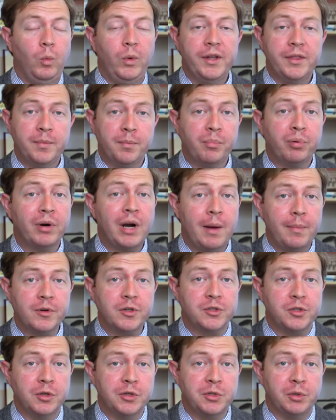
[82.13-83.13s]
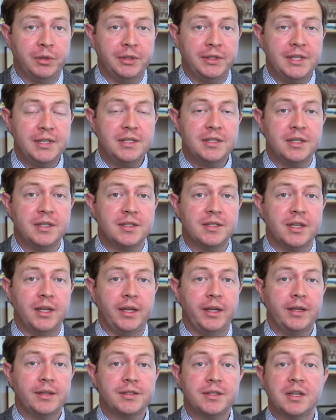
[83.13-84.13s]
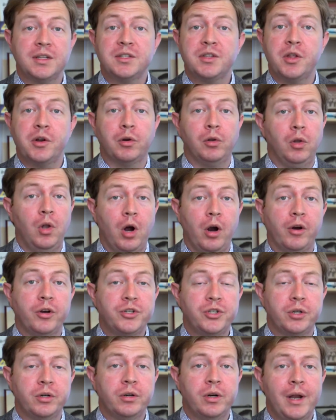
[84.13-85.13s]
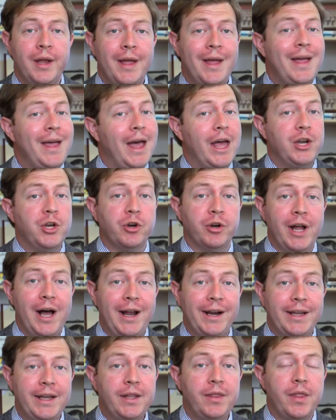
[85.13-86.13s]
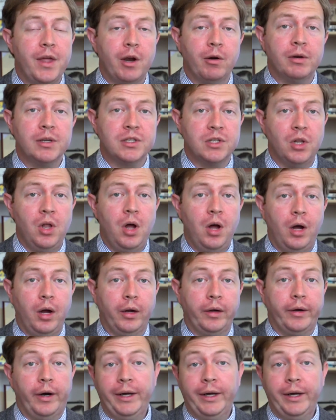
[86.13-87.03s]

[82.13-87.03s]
with proper social distancing since they're larger and you're not in there as long,